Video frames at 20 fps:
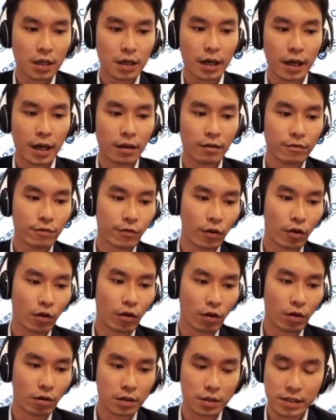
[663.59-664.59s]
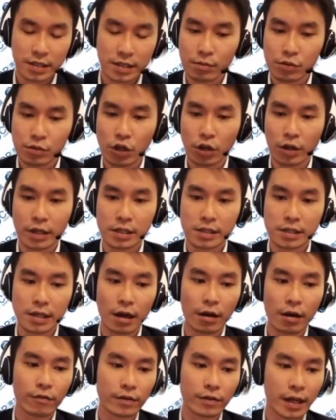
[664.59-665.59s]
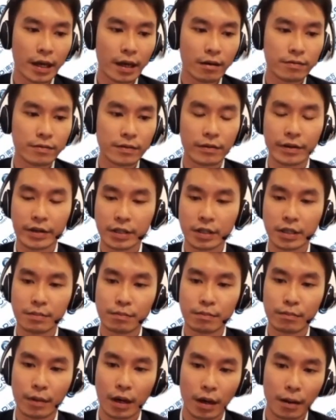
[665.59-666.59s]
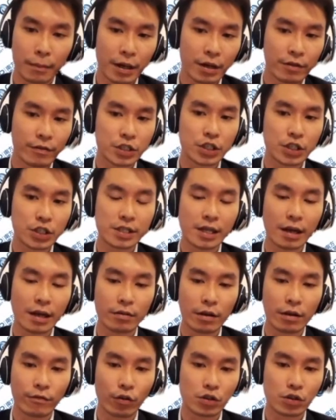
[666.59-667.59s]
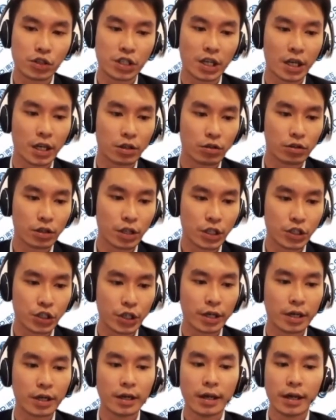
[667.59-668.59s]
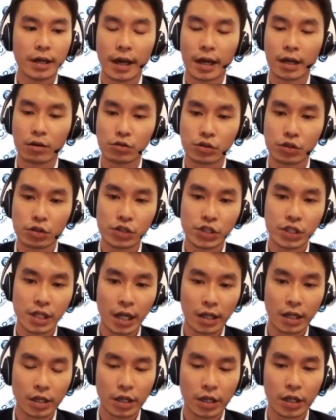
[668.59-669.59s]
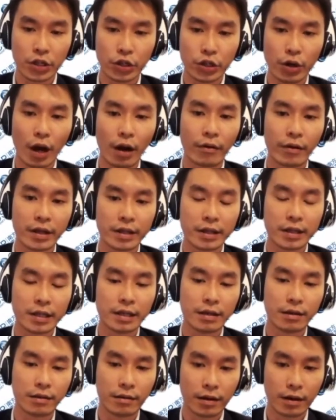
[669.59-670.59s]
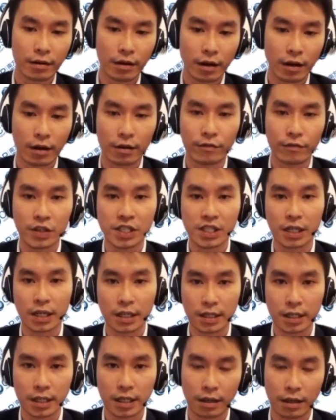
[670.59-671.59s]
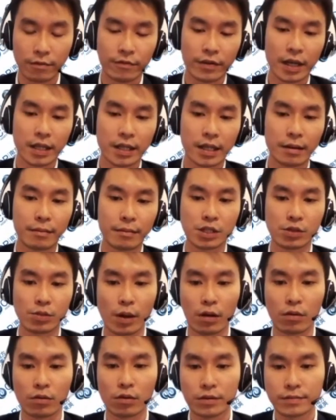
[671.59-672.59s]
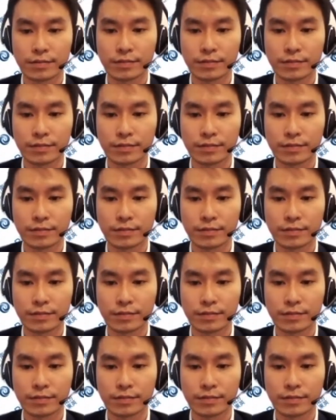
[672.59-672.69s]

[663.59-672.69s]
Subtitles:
And for Samsung itself, they have already manufactured some of their phones in Indonesia and also started a new R&D facility in Vietnam as well.